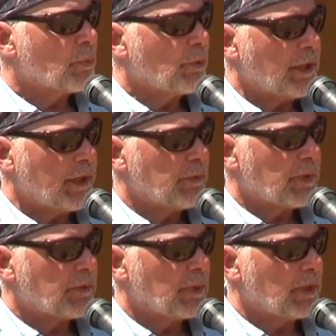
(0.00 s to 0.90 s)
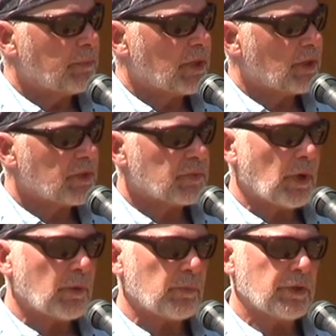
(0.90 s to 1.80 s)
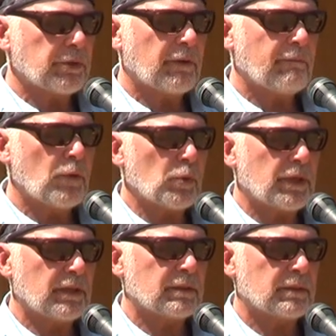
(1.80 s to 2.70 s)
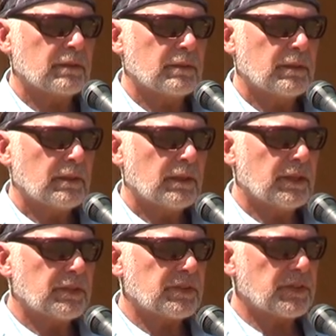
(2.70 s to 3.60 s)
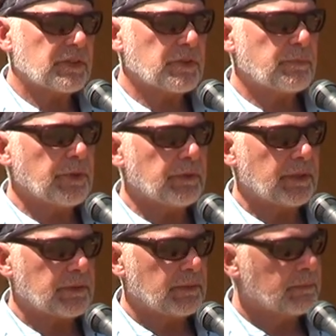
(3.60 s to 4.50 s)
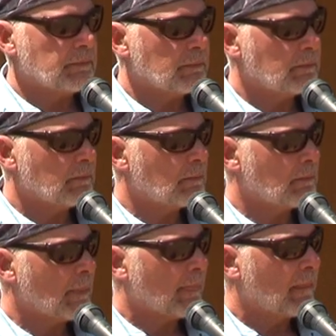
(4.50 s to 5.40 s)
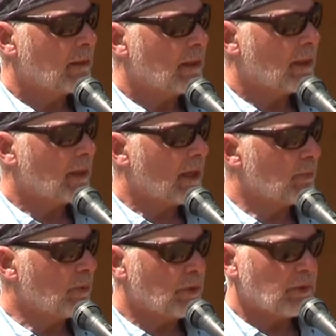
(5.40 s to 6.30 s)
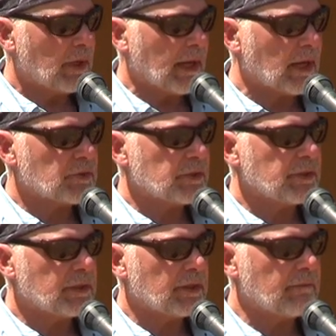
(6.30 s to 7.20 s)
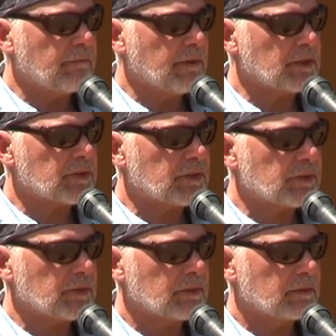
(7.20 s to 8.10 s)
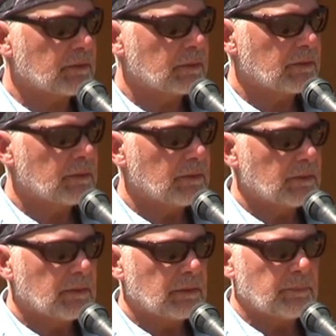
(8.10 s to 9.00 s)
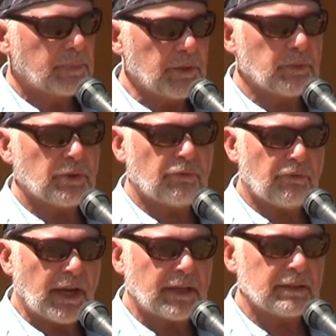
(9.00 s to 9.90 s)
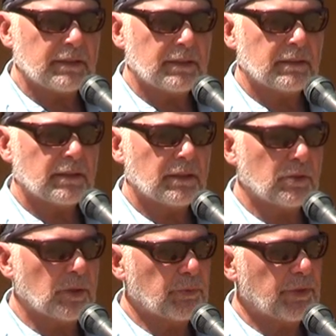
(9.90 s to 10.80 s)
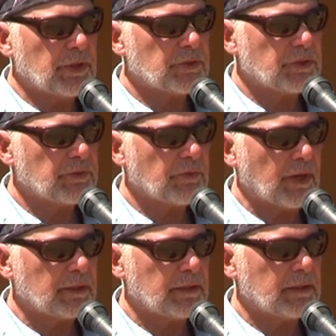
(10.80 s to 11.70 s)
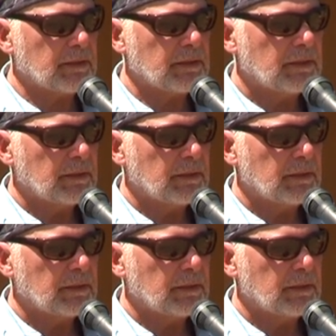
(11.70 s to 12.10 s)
pray with me, because what we are invoking is the spirit that will actually convince people finally, and corporations finally,